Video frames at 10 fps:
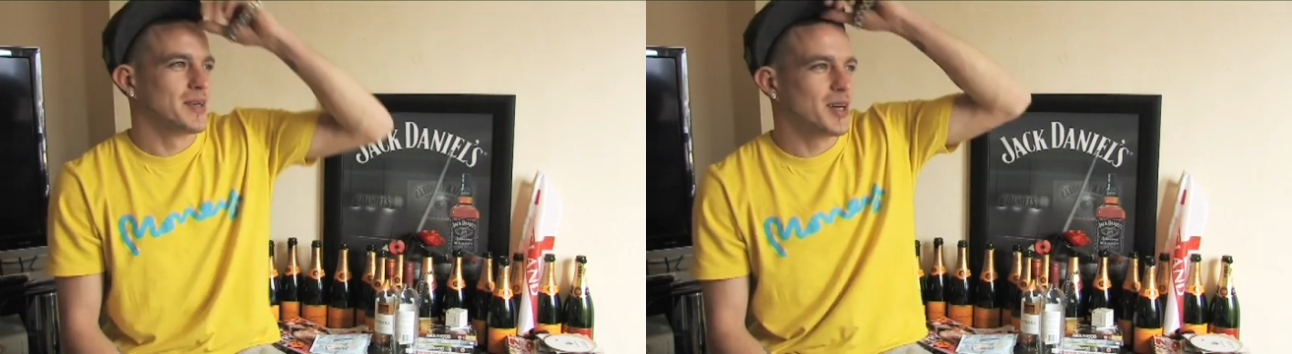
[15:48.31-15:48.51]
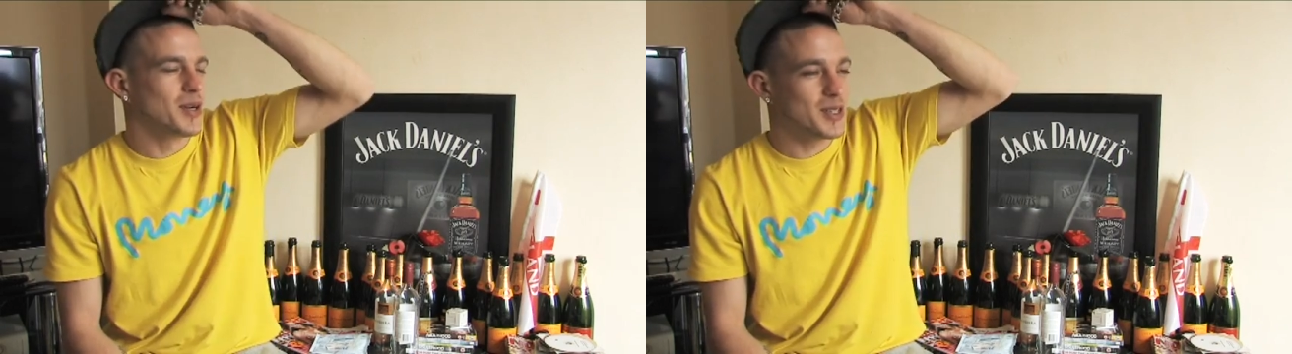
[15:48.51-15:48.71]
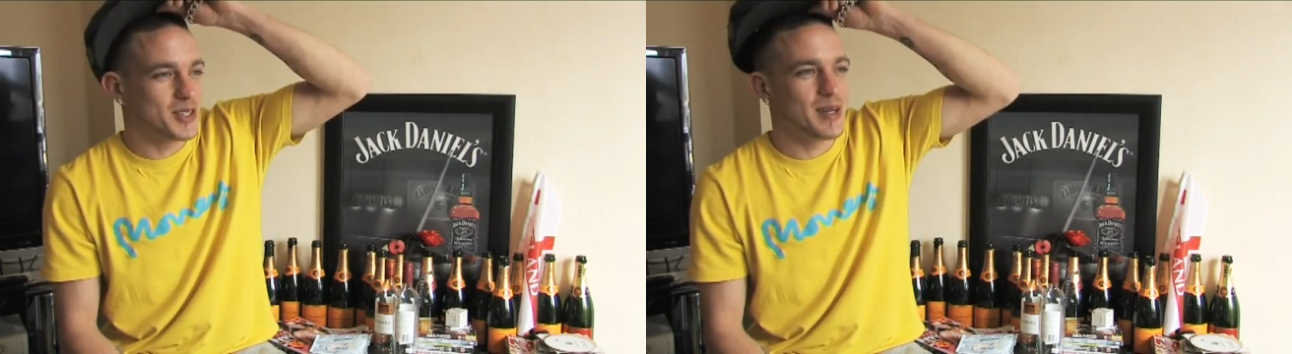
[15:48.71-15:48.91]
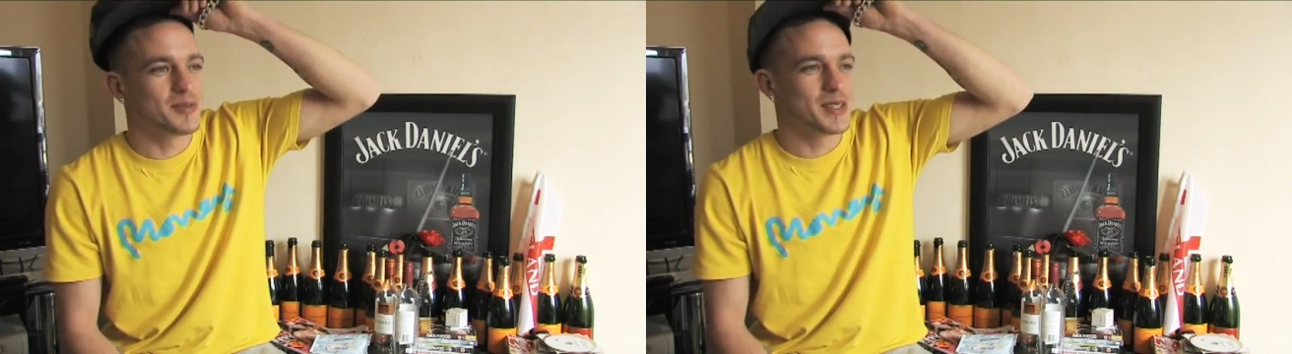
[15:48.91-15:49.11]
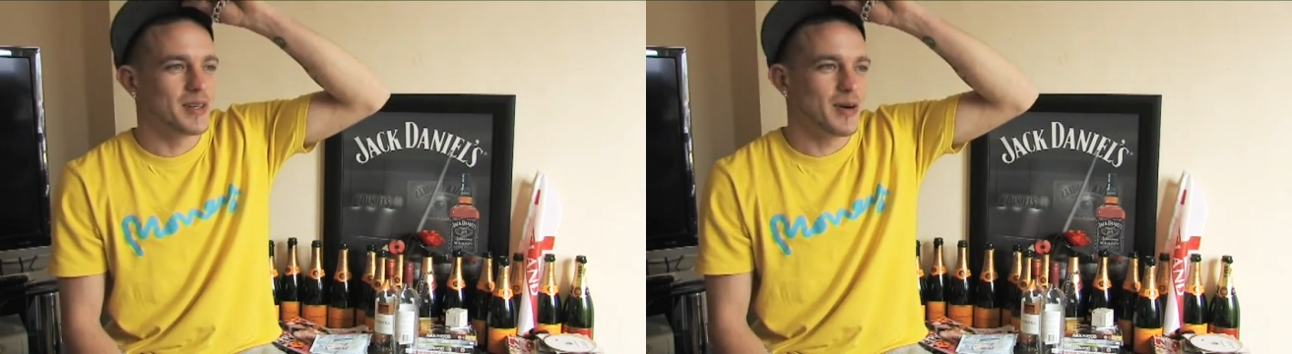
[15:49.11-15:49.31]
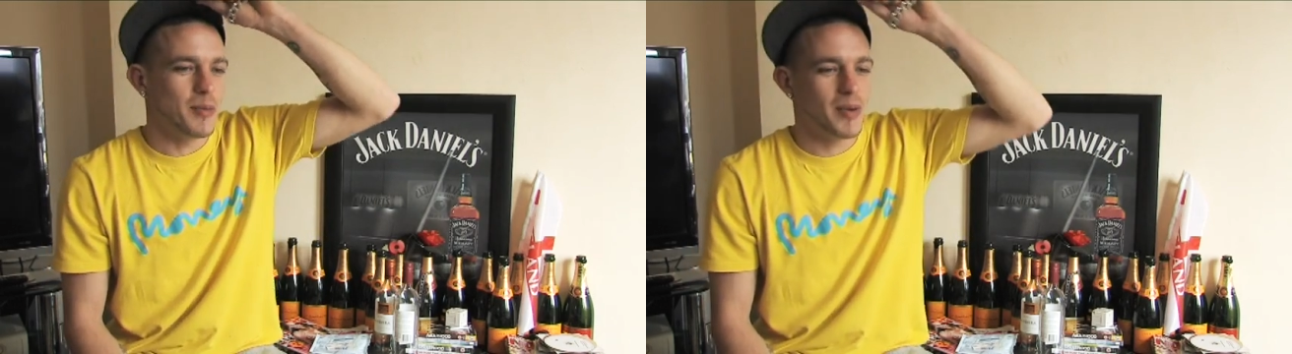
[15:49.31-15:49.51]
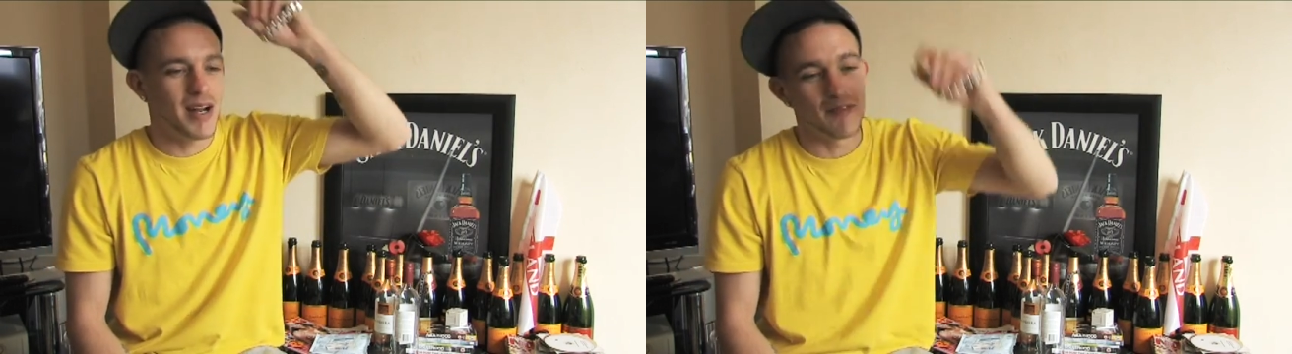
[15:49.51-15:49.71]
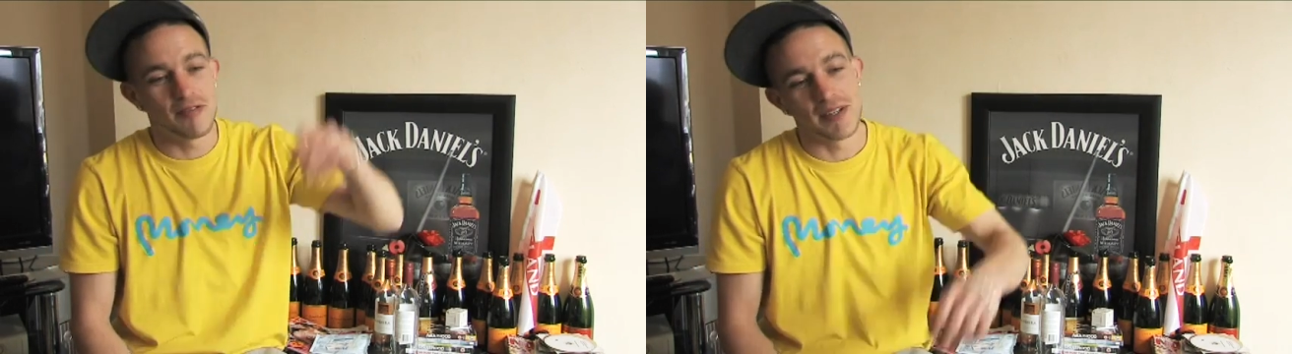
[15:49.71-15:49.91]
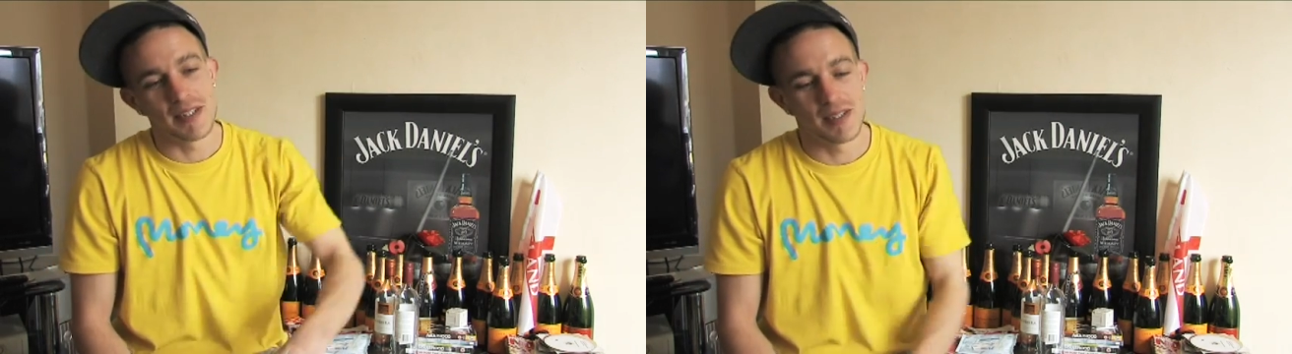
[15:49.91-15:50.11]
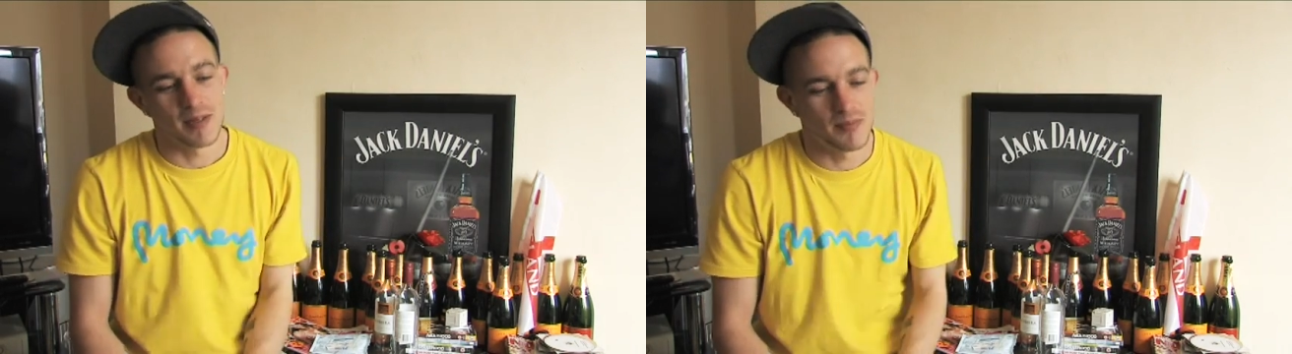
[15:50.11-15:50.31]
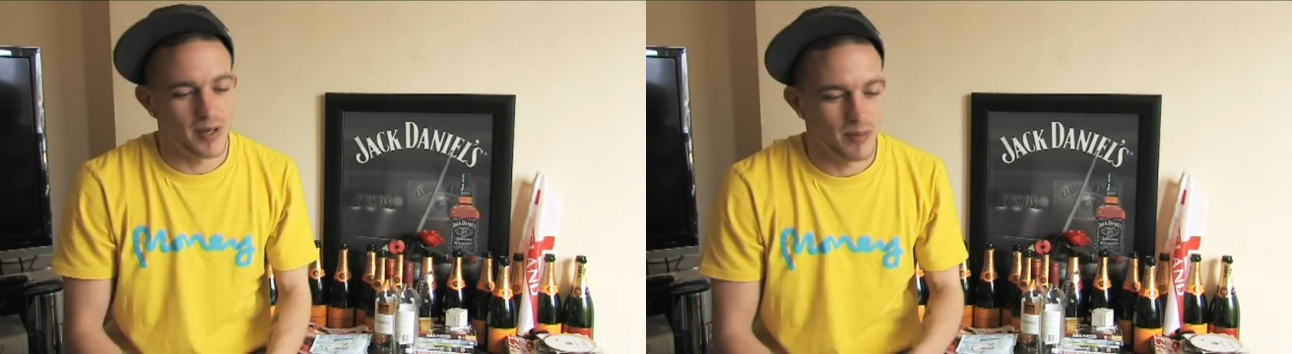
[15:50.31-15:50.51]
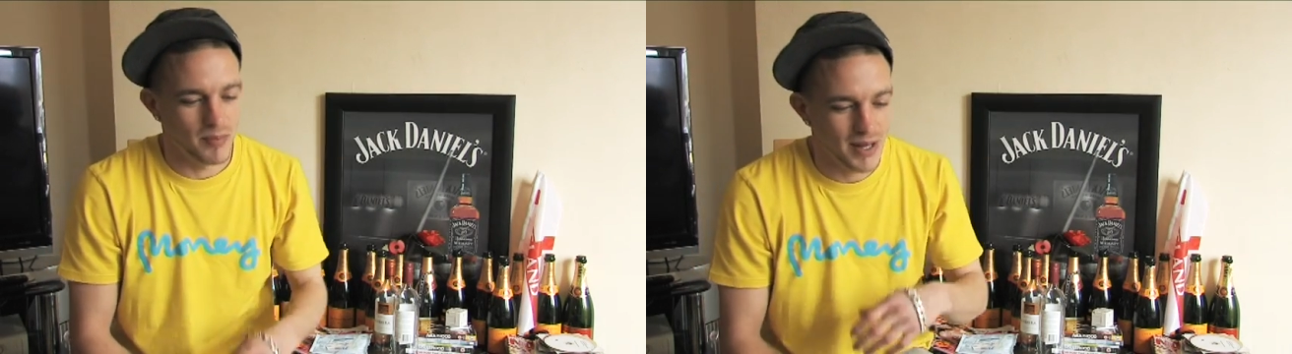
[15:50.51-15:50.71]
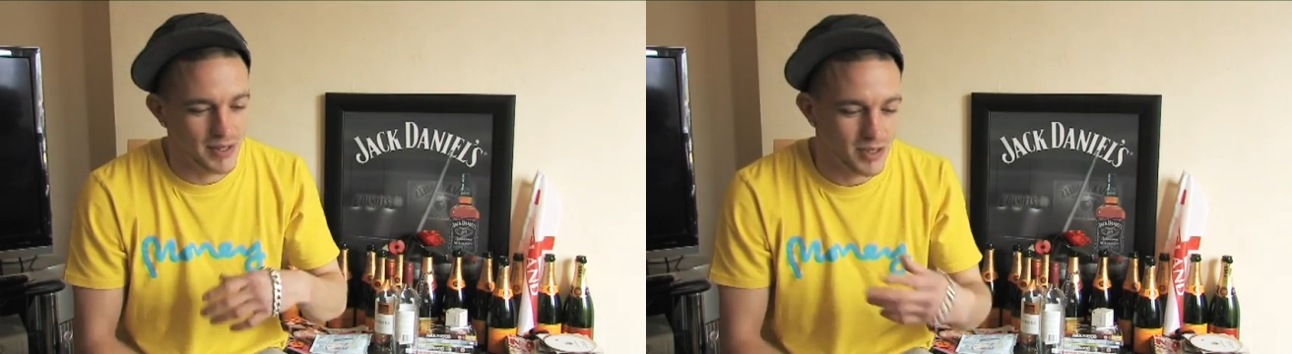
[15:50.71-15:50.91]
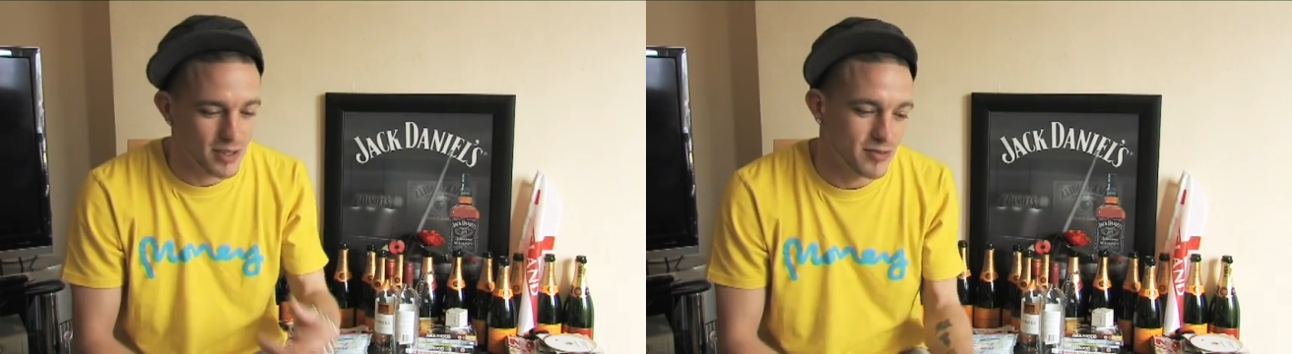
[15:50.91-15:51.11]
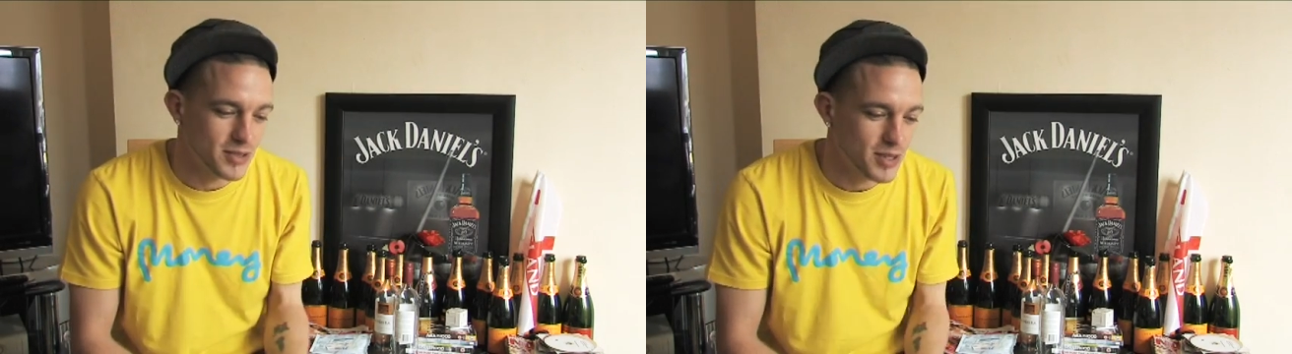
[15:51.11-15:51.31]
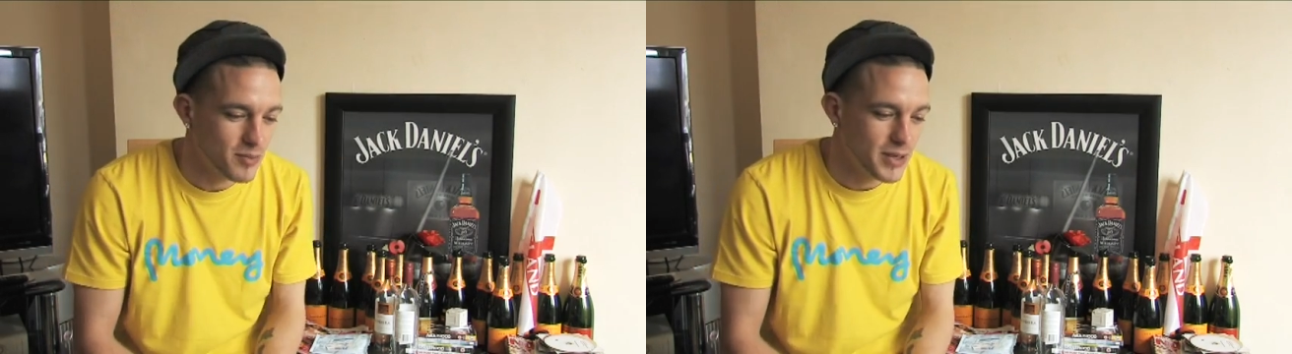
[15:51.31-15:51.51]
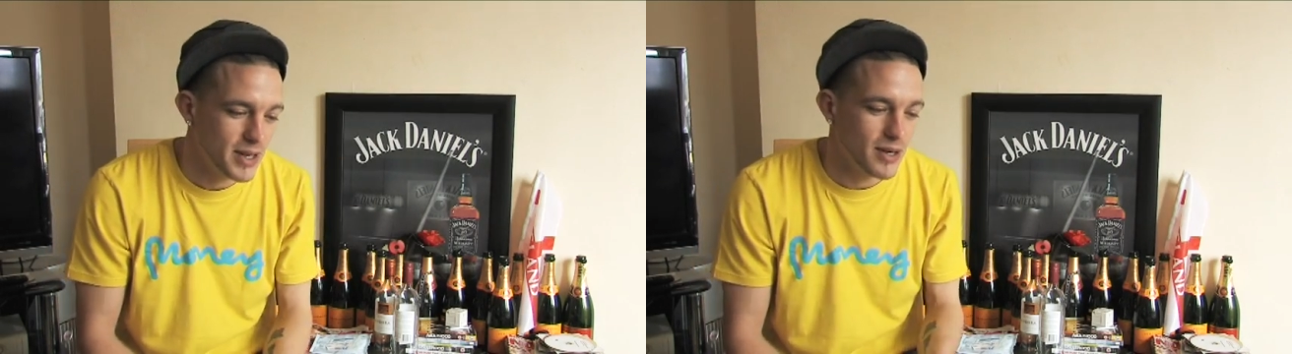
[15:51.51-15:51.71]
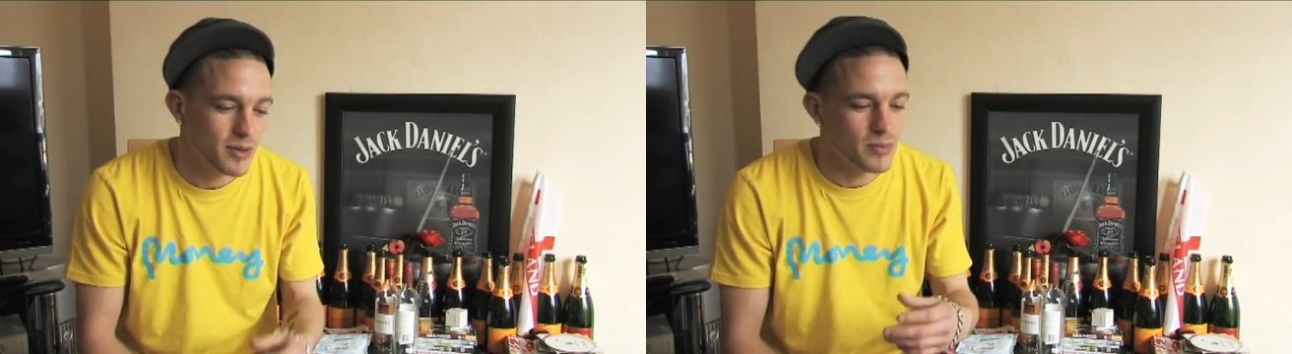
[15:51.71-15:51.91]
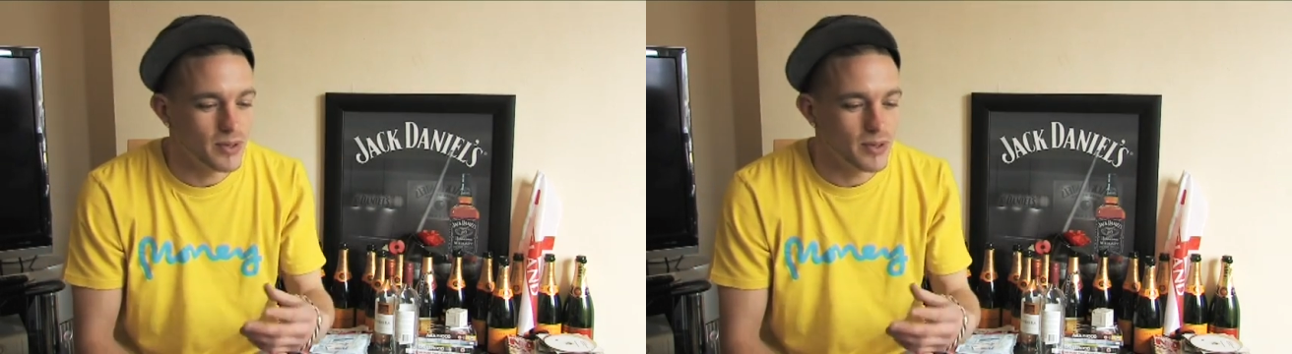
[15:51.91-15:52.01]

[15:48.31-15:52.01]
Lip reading: a lot of times, you know, I plan things and I plan stuff that's coming out,